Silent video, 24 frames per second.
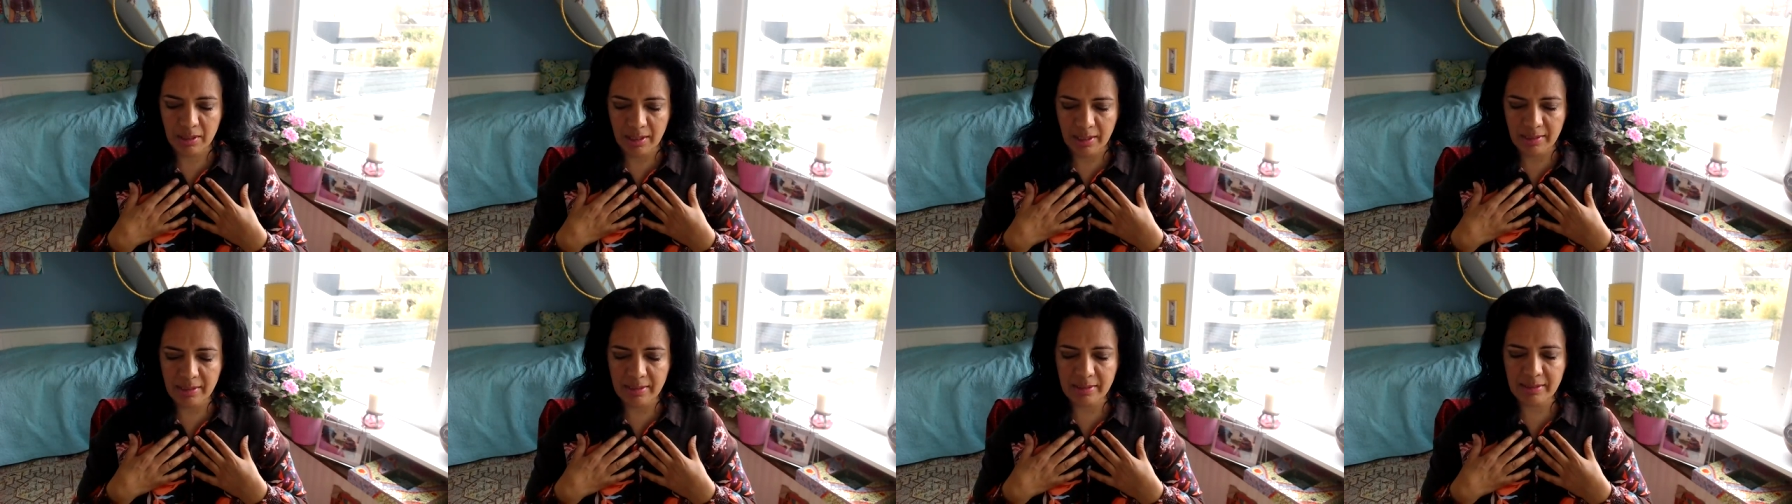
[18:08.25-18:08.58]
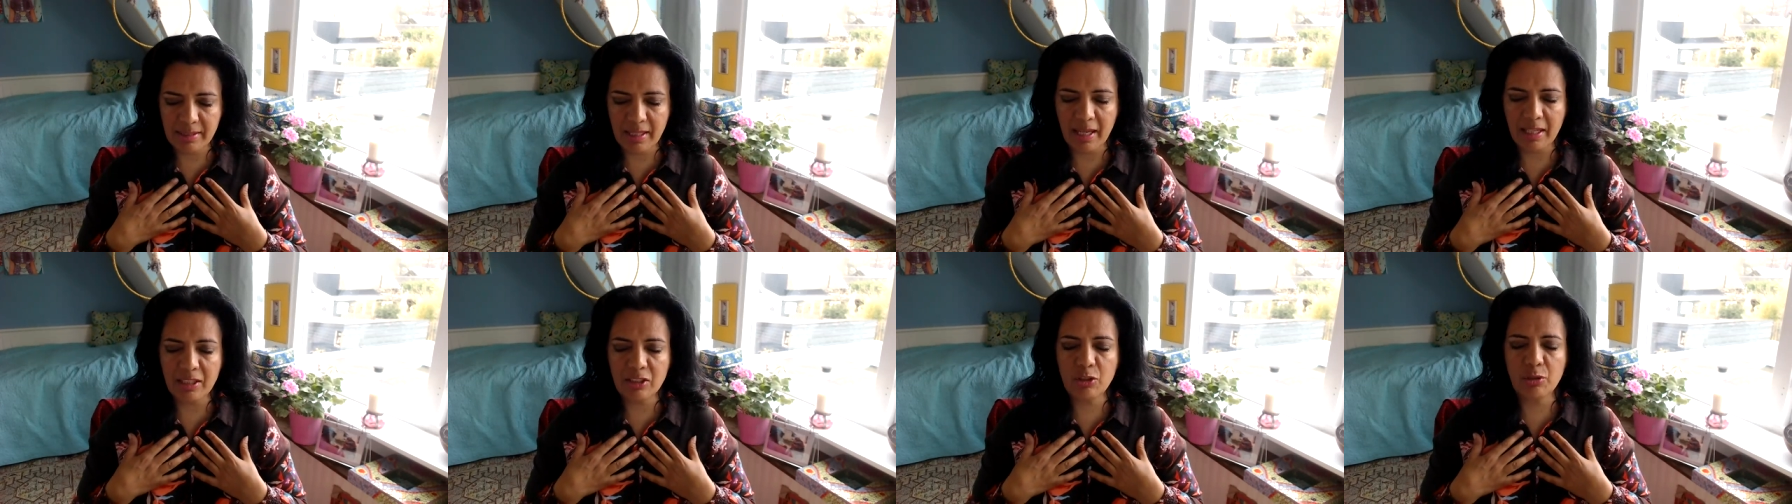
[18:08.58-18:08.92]
and
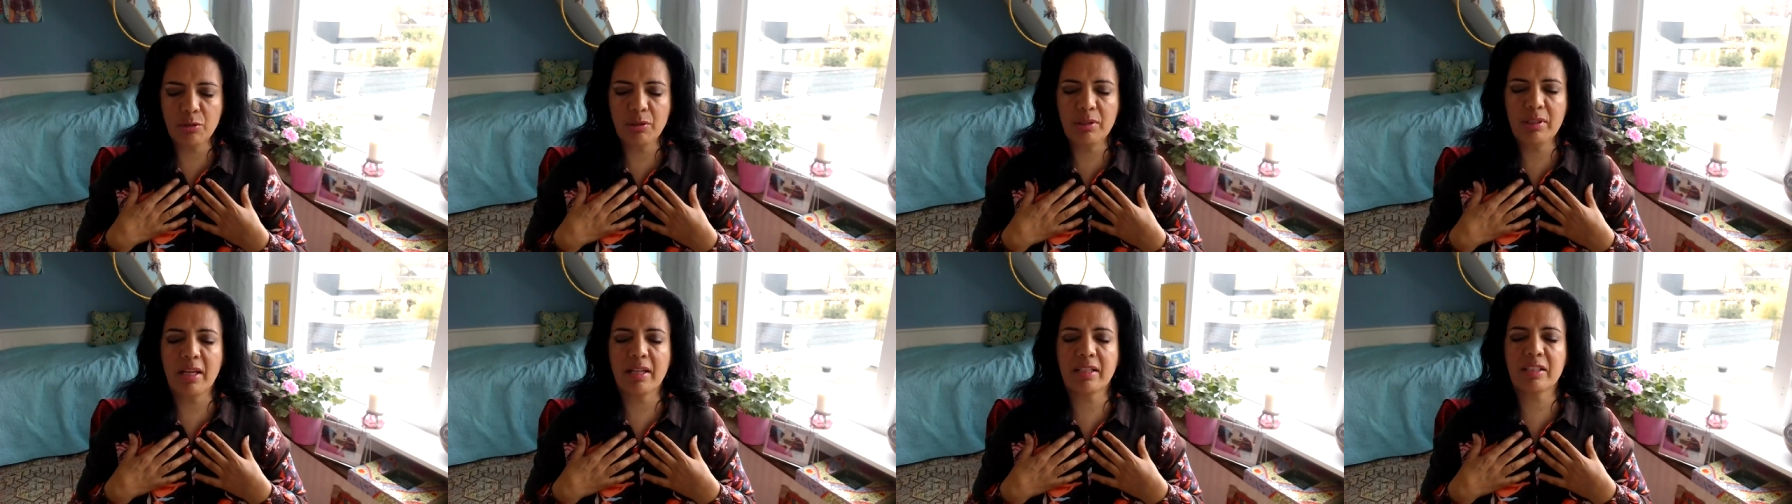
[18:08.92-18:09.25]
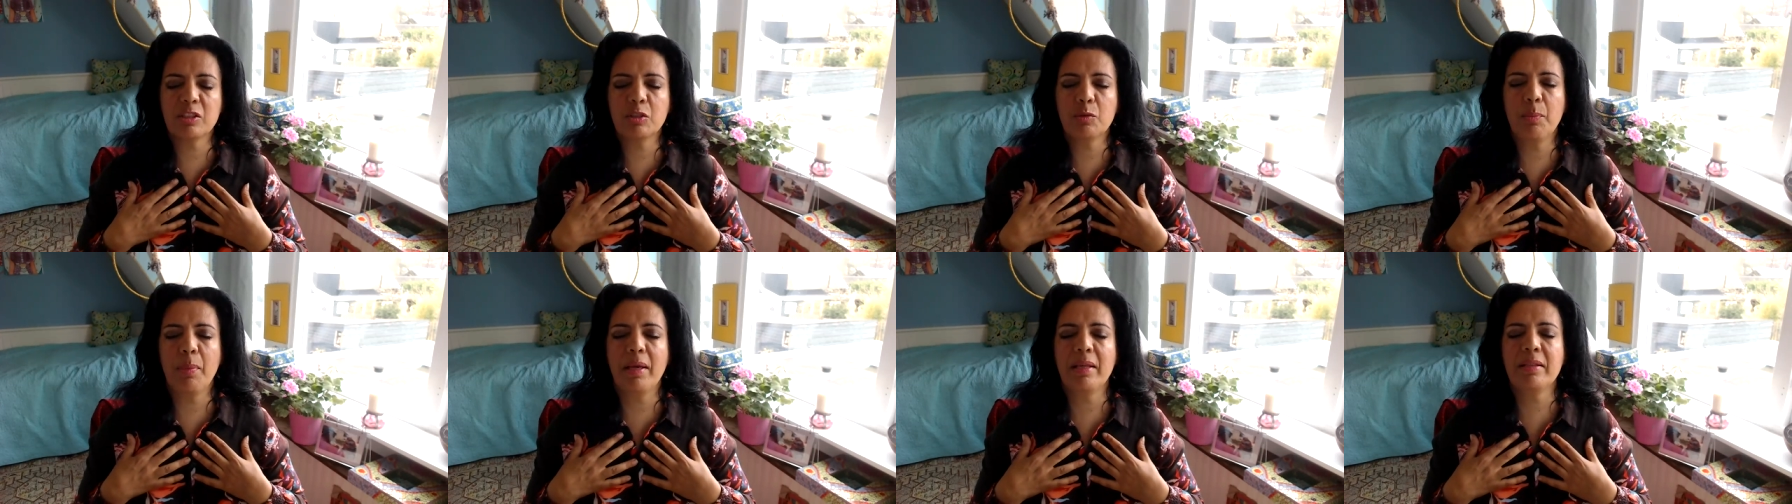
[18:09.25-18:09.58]
it's actually
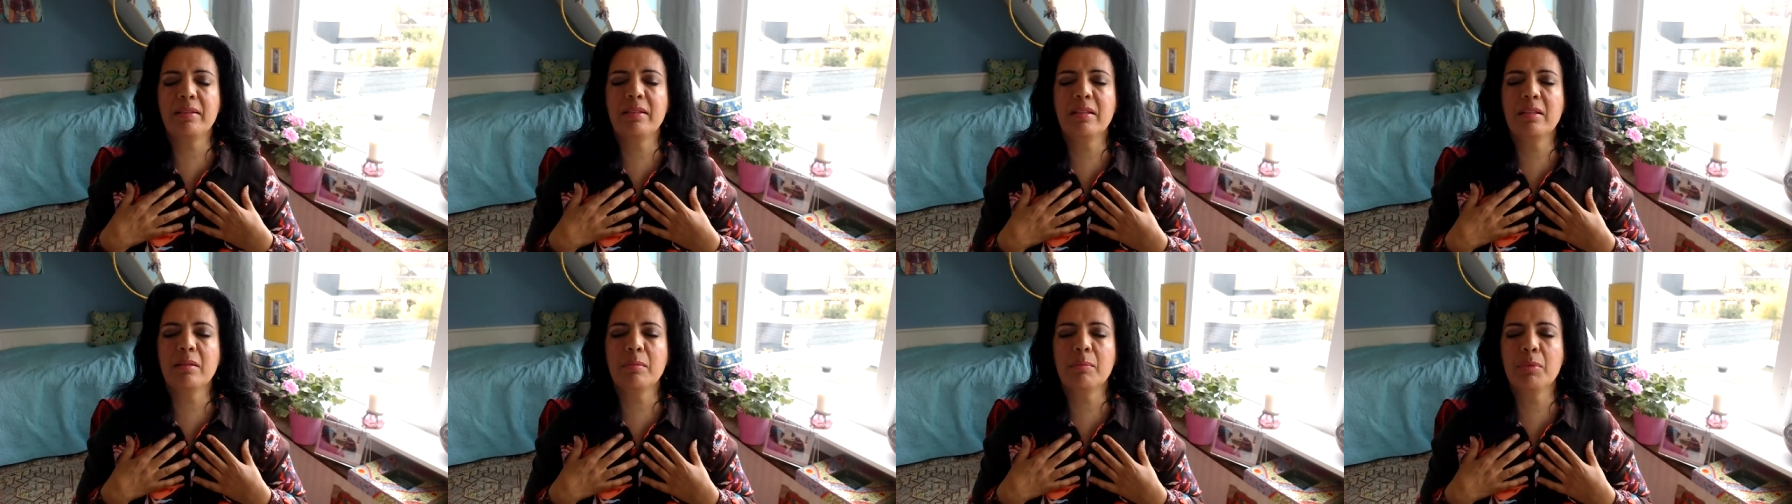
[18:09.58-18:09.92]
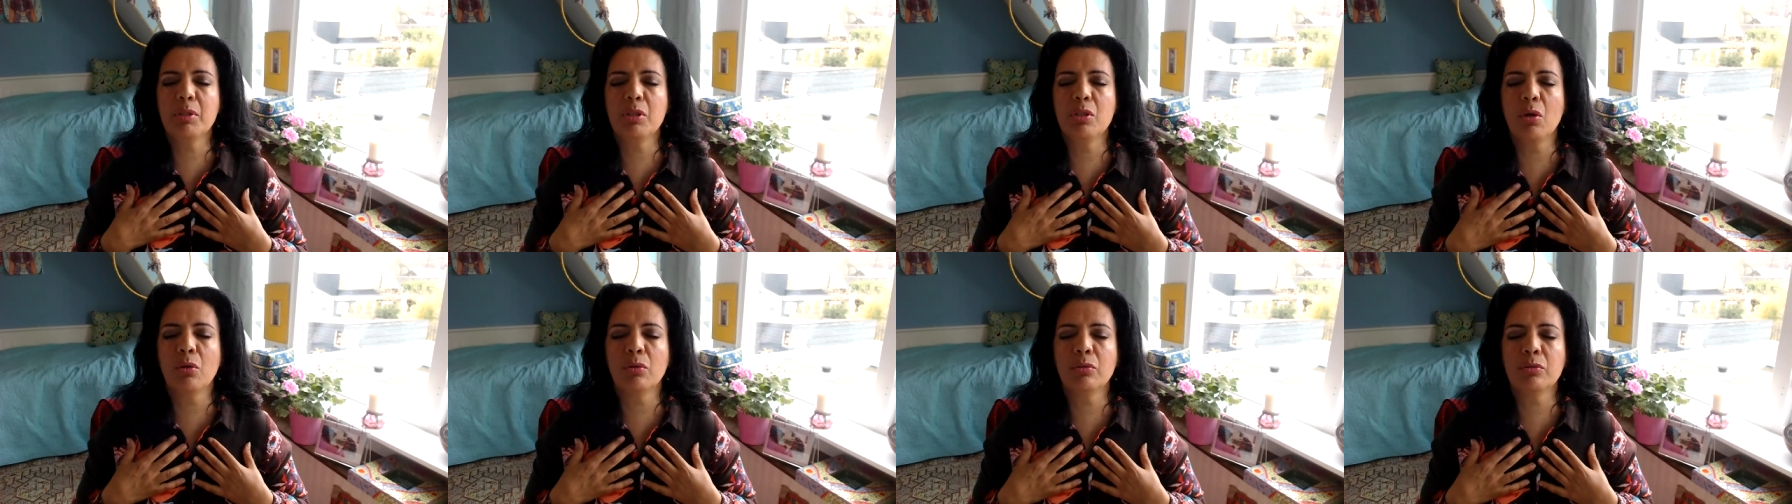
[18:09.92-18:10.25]
expanding
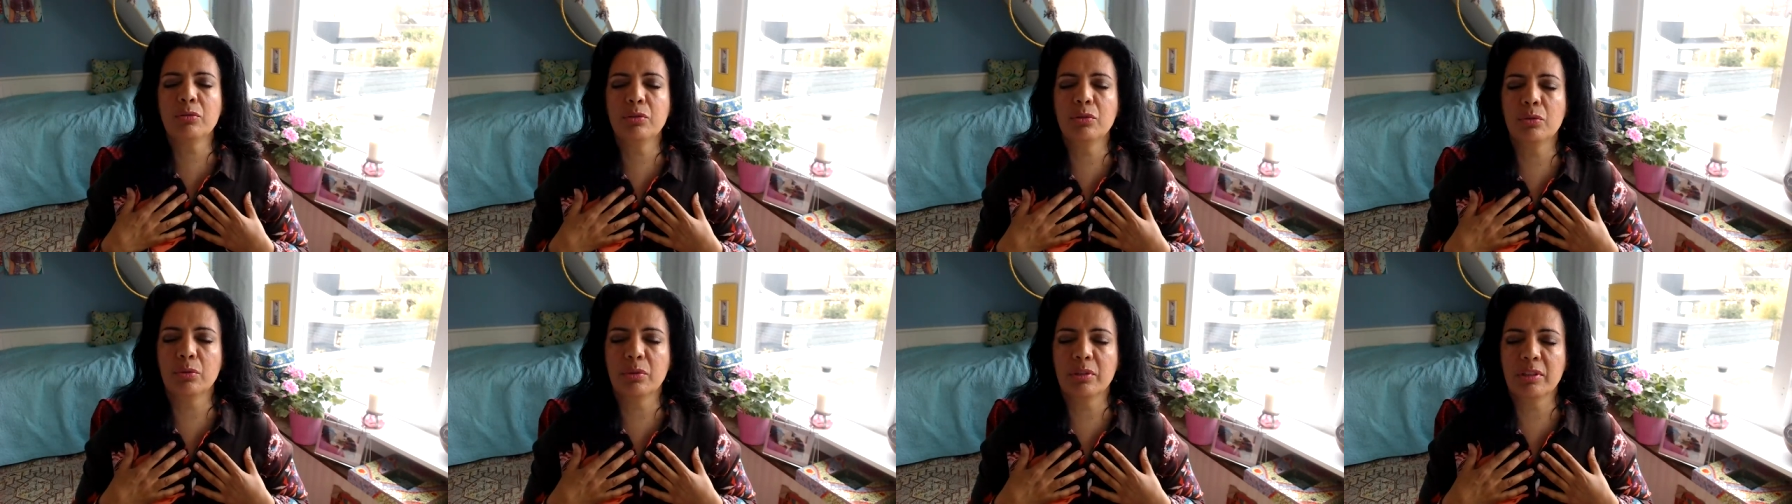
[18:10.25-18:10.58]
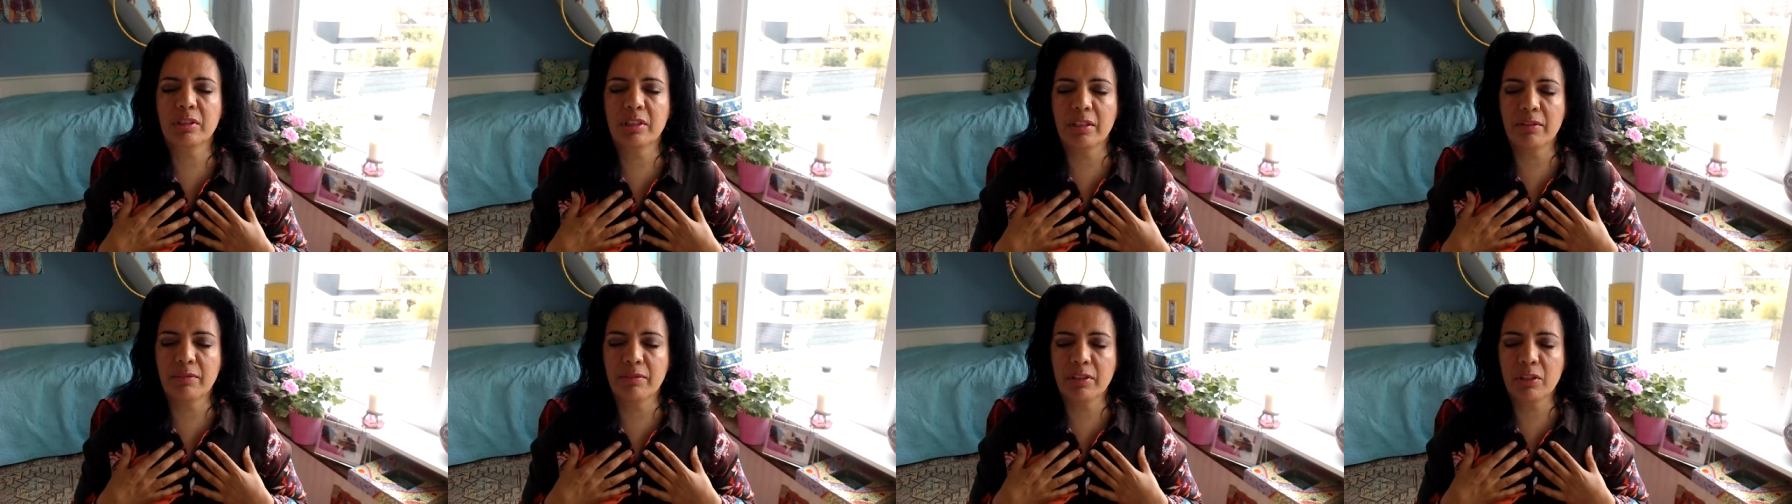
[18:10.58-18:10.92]
beyond you
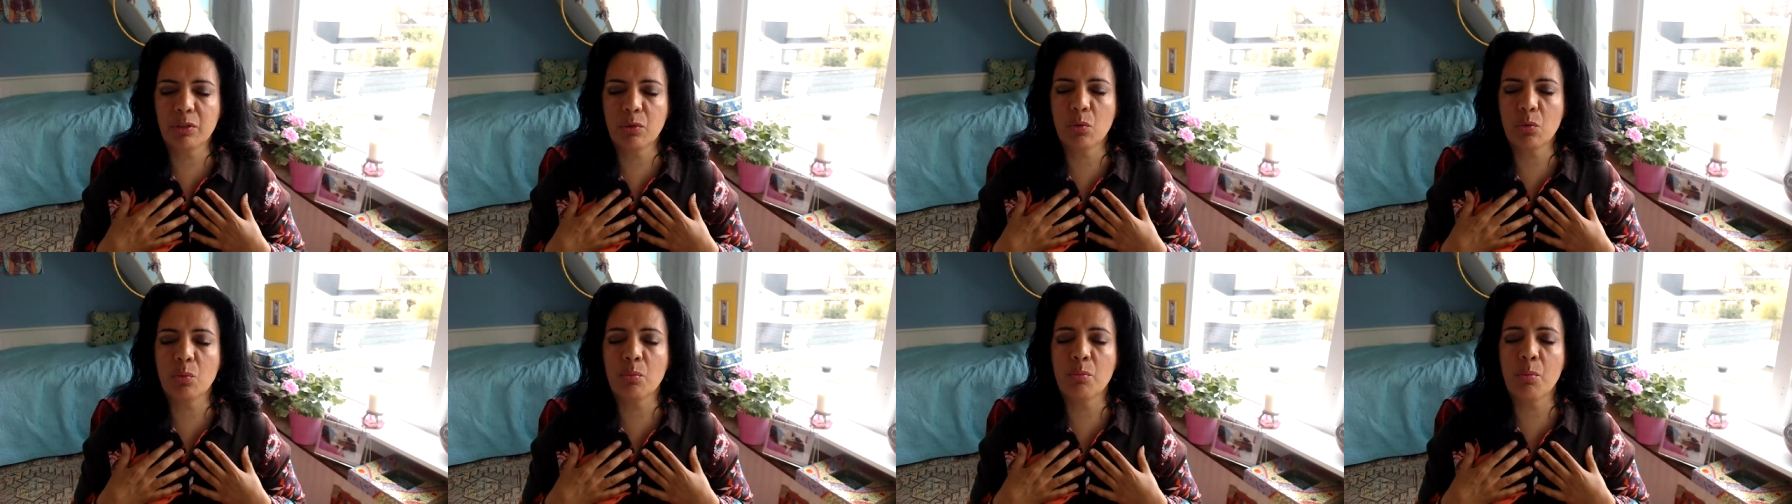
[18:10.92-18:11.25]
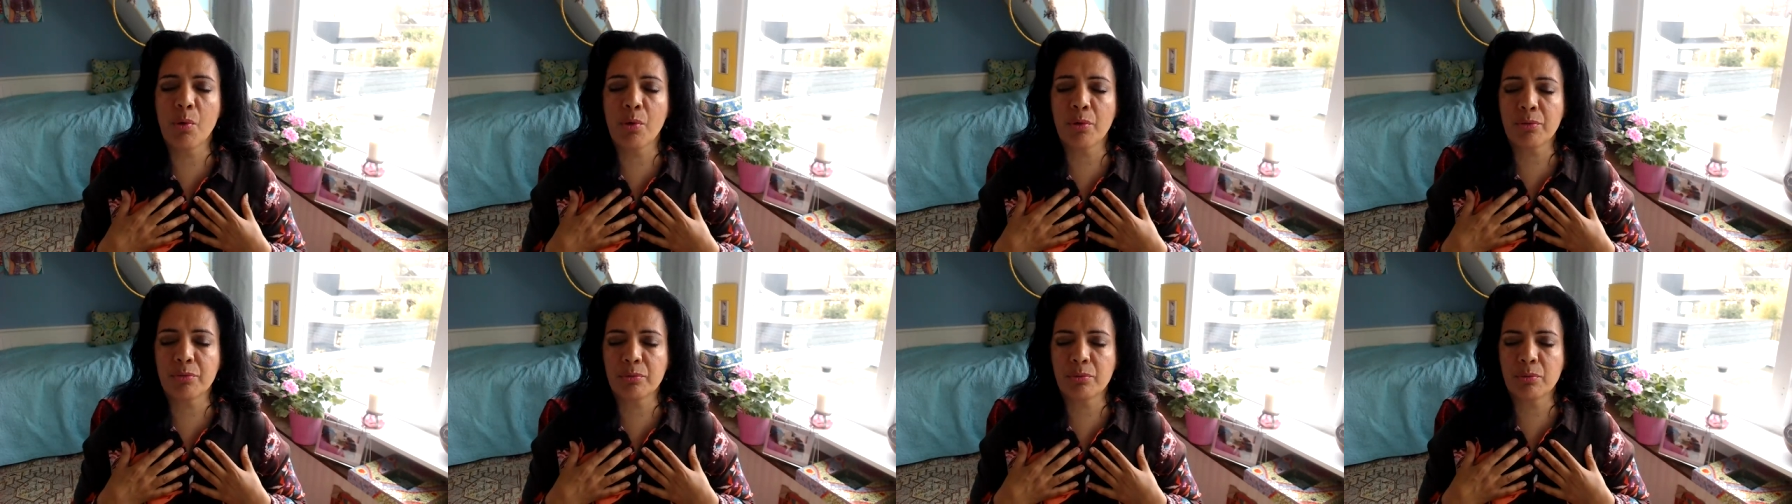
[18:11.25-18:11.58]
and giving you more